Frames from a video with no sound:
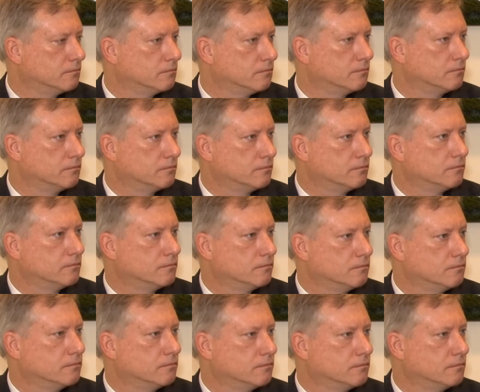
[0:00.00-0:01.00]

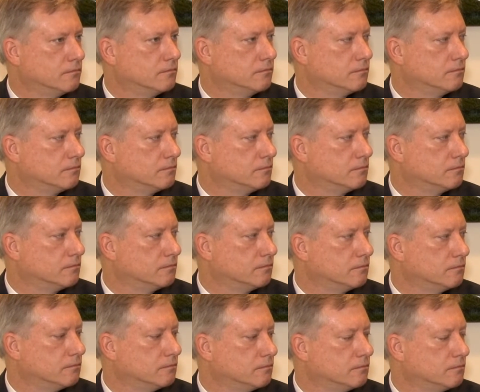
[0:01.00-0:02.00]

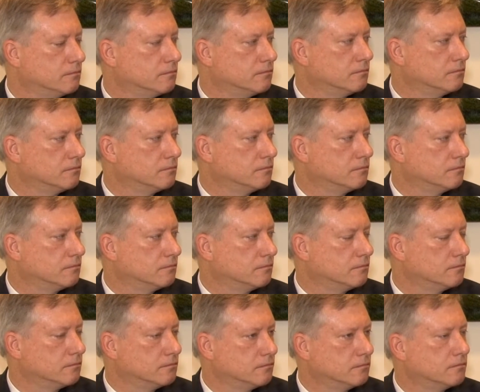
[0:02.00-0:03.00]

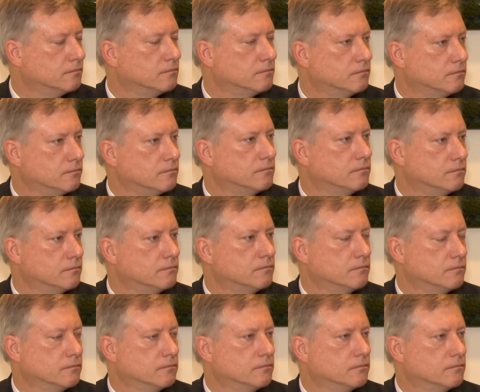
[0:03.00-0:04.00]

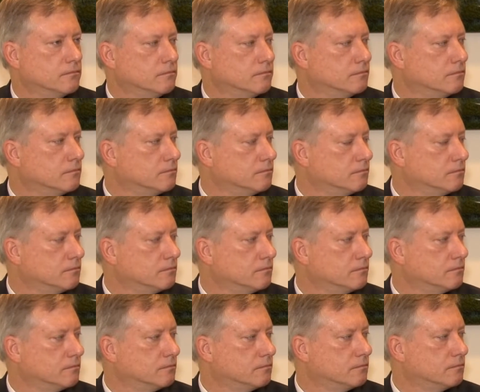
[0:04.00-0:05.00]

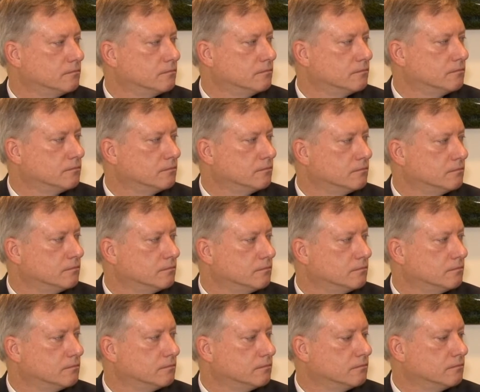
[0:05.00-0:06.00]

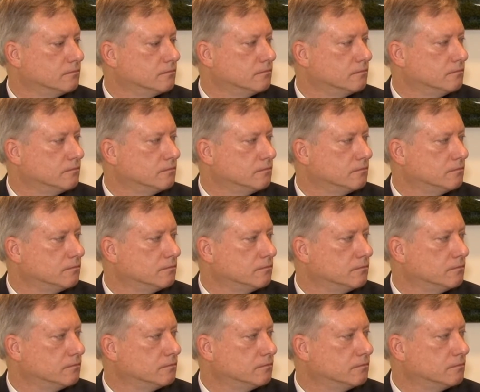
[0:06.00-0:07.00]

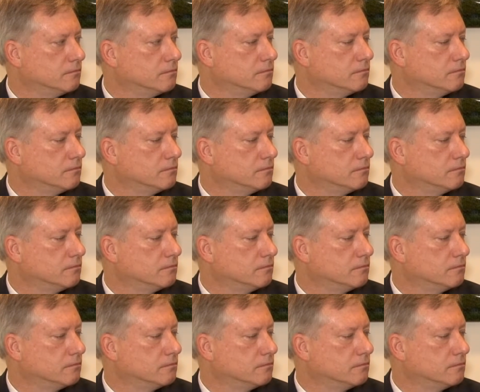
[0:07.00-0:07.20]
The person shown says nothing.